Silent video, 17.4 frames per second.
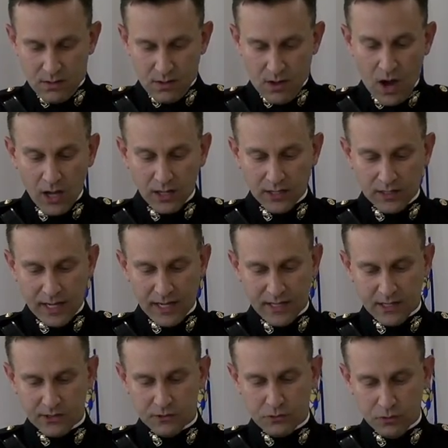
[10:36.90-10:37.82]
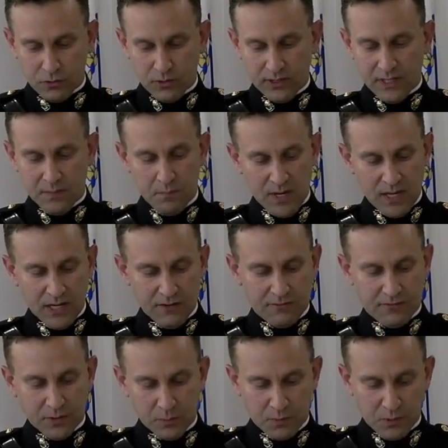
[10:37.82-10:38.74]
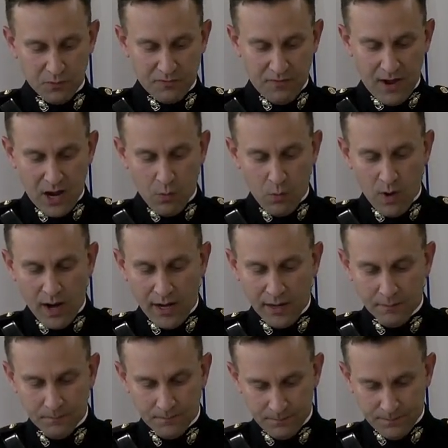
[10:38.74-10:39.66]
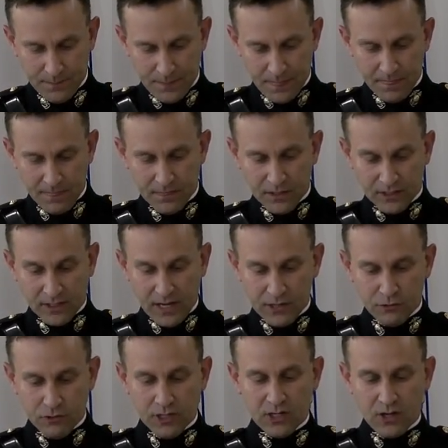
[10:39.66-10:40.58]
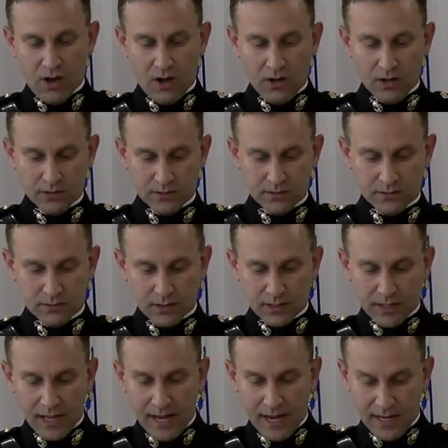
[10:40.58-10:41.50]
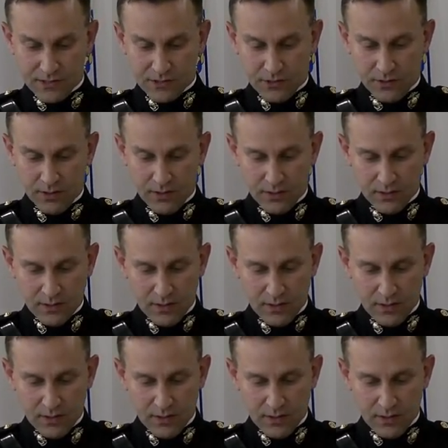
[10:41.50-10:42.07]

all alike in a truly meaningful and profound way. Their country called, and they answered.